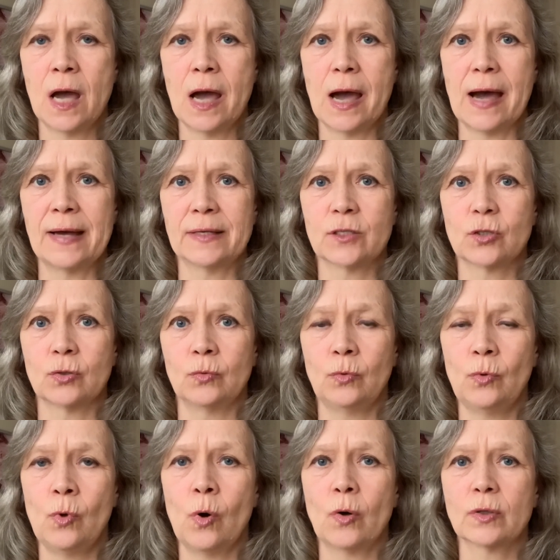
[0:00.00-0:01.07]
and to
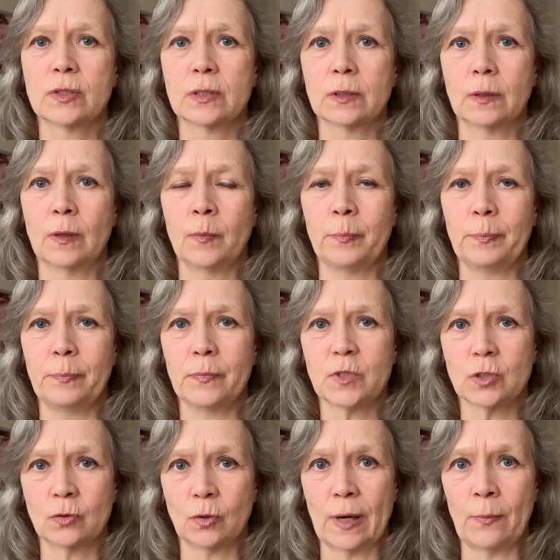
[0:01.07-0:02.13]
not,
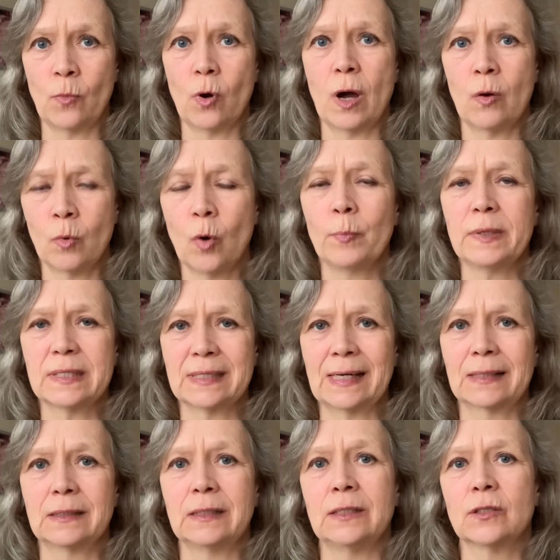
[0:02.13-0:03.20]
so I won't be
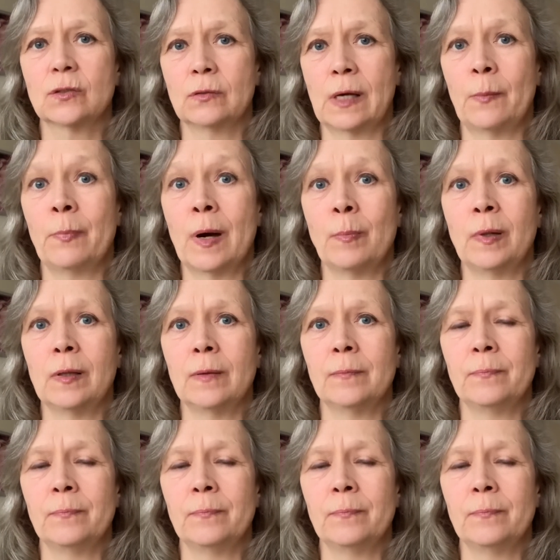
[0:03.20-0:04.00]
sucked into that bubble.